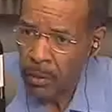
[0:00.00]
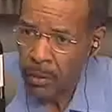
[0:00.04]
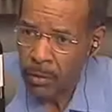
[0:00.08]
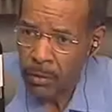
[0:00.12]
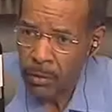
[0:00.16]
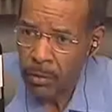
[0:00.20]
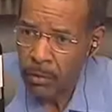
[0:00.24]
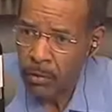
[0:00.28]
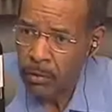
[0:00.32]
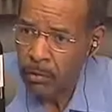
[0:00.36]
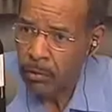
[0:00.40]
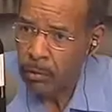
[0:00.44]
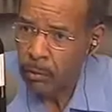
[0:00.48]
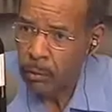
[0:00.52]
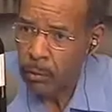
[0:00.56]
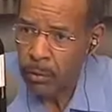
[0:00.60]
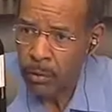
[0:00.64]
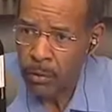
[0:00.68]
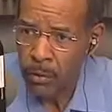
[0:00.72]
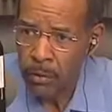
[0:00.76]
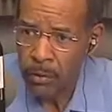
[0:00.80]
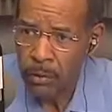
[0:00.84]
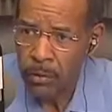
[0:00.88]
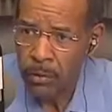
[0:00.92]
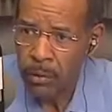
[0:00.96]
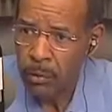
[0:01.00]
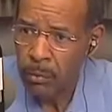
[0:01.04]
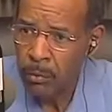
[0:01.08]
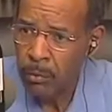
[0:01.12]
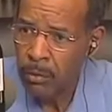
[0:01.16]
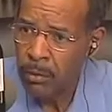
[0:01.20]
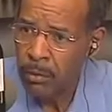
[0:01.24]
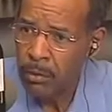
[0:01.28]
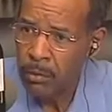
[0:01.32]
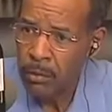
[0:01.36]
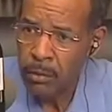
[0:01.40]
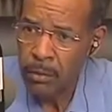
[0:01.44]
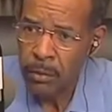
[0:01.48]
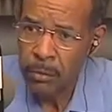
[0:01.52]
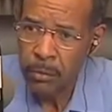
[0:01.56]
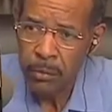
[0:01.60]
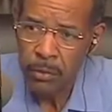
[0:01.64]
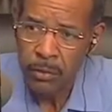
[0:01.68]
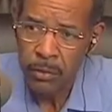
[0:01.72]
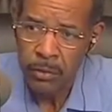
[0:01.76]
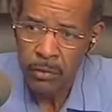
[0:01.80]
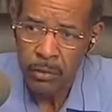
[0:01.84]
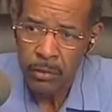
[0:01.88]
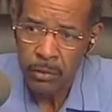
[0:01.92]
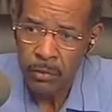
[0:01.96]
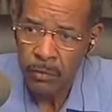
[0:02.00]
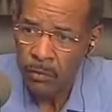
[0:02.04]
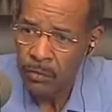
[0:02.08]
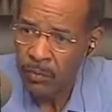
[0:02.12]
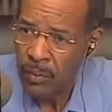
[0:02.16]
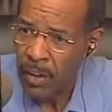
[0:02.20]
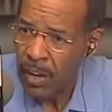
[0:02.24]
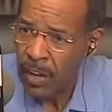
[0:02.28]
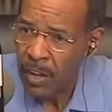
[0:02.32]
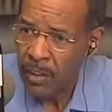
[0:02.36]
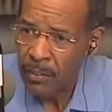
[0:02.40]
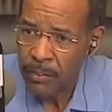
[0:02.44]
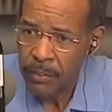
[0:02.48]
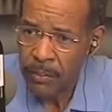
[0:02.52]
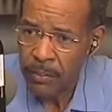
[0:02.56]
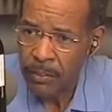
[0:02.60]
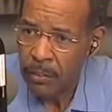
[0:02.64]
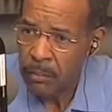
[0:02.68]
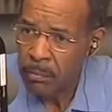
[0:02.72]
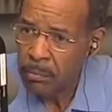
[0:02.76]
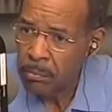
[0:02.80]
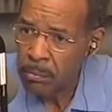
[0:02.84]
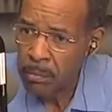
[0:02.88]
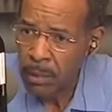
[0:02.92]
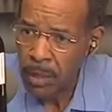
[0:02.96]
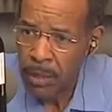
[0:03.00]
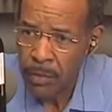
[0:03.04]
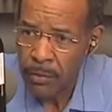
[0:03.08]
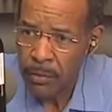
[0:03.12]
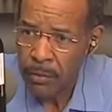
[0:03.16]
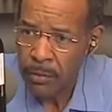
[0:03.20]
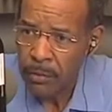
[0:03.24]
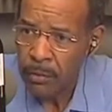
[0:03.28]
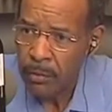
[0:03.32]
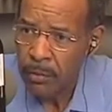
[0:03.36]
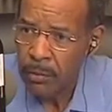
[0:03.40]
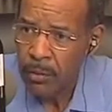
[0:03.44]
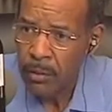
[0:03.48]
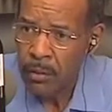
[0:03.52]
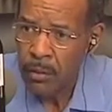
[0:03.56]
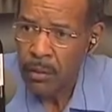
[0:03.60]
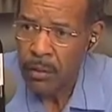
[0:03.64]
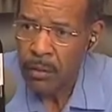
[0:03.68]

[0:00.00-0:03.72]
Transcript: parents were. I want to go your father, your mother,